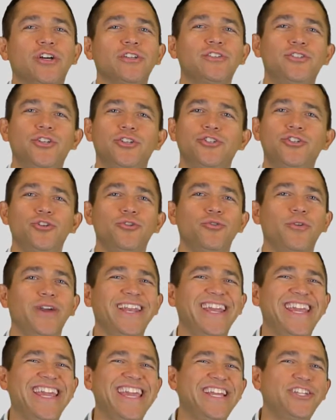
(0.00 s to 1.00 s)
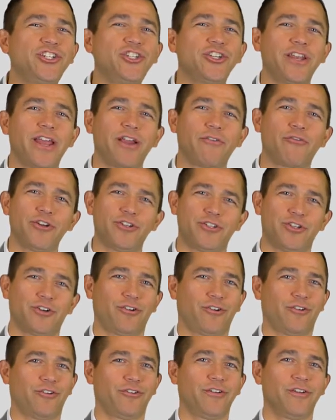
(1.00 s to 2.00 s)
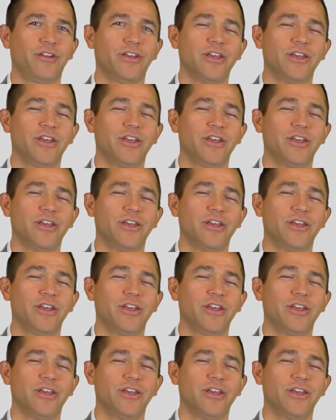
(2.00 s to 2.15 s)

us to do at each and every turn.